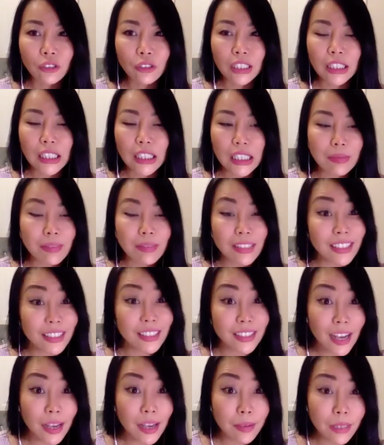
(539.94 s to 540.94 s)
during the
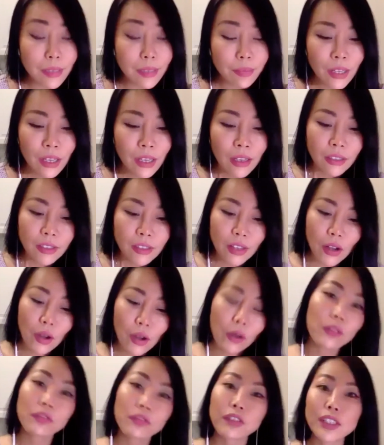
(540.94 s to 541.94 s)
limited time.
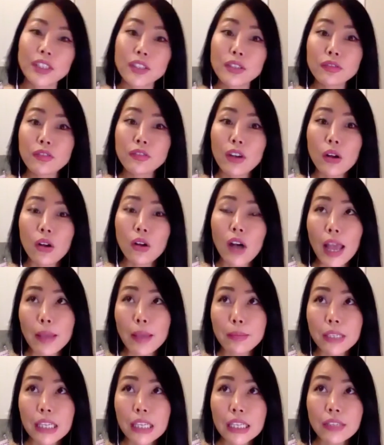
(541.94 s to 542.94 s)
So first of all,
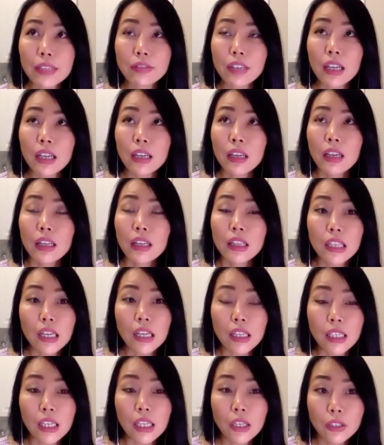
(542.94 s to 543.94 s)
I believe
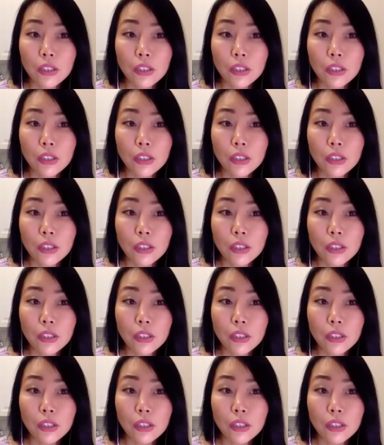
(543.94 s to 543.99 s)
the